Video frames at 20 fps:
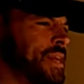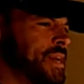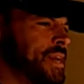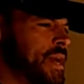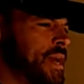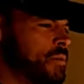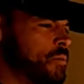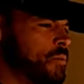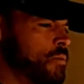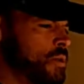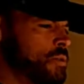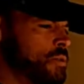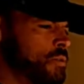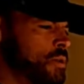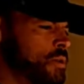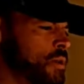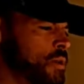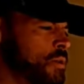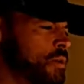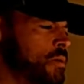kind of works with
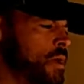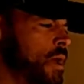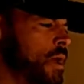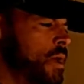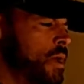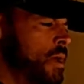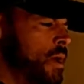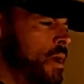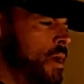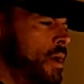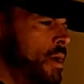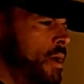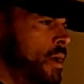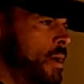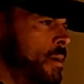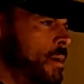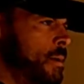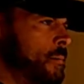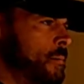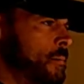you.
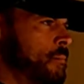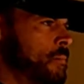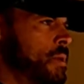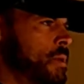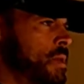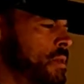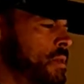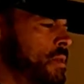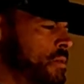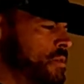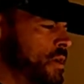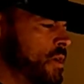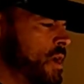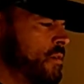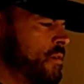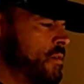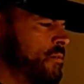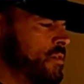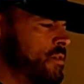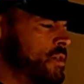And these are
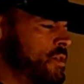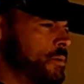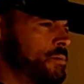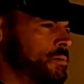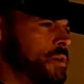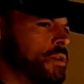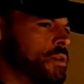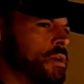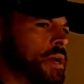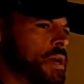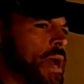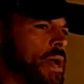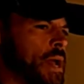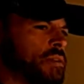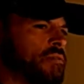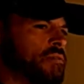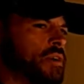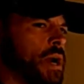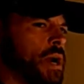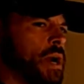kind of a few tips to look at to
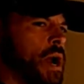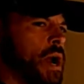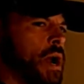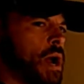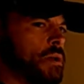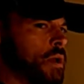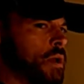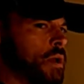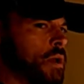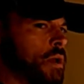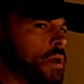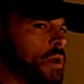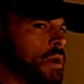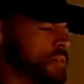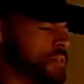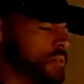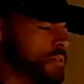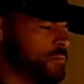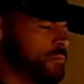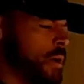figure out,
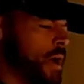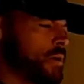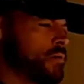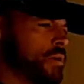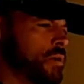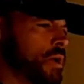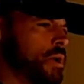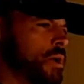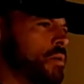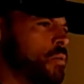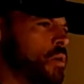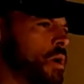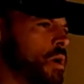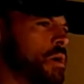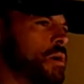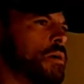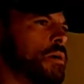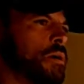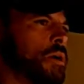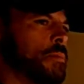is this bike really going to
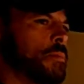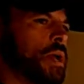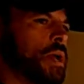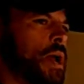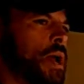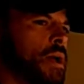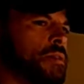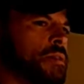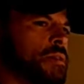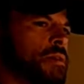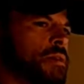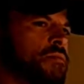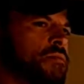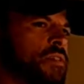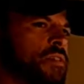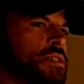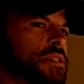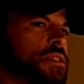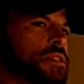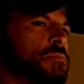work, or I'm going to have to
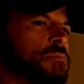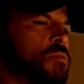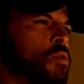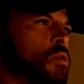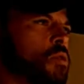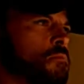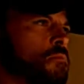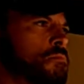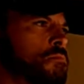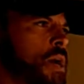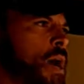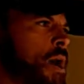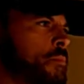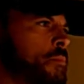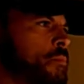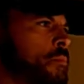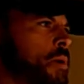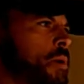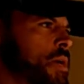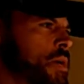invest some more time
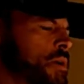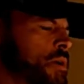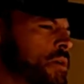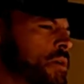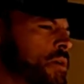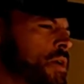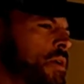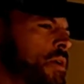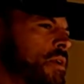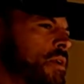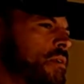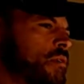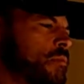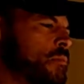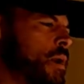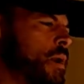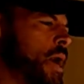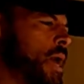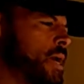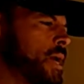and money in looking at a different
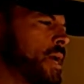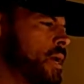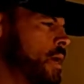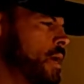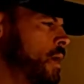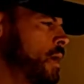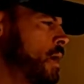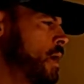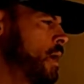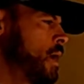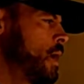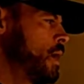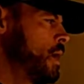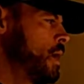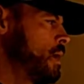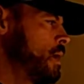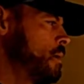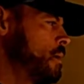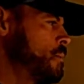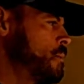bike,
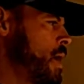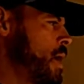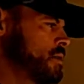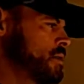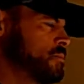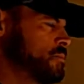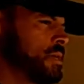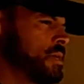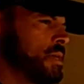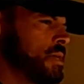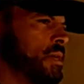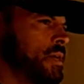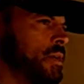possibly,